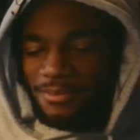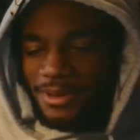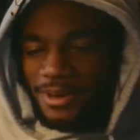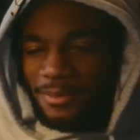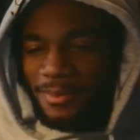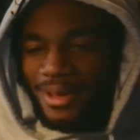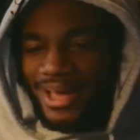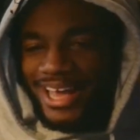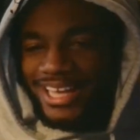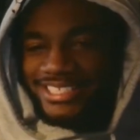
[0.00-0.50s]
But
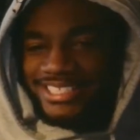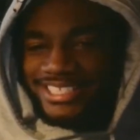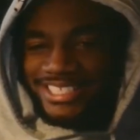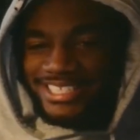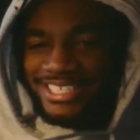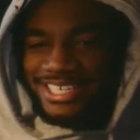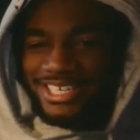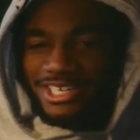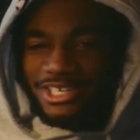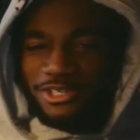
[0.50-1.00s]

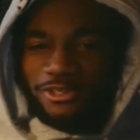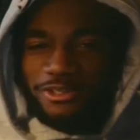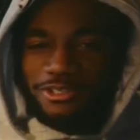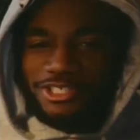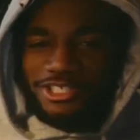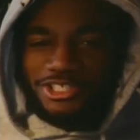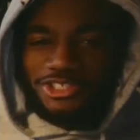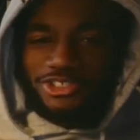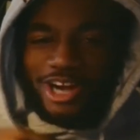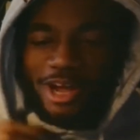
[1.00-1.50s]
imagine you
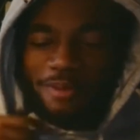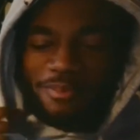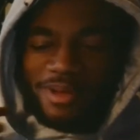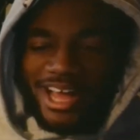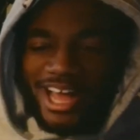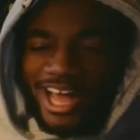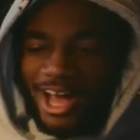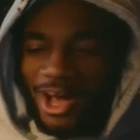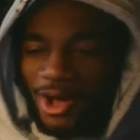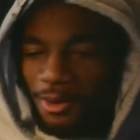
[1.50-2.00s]
just drop
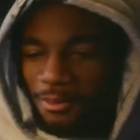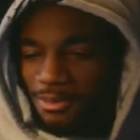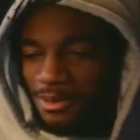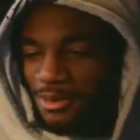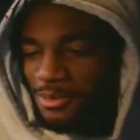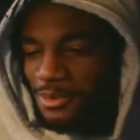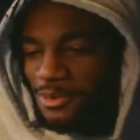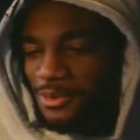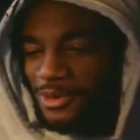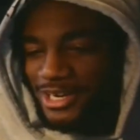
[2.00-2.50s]
an
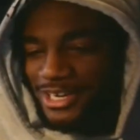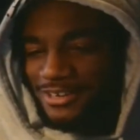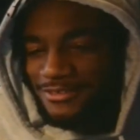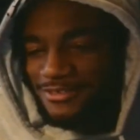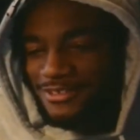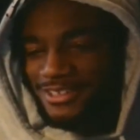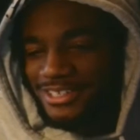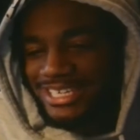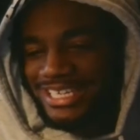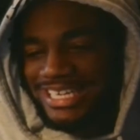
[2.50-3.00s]
album or
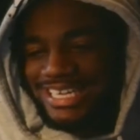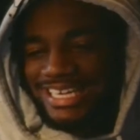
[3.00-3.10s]
whatever,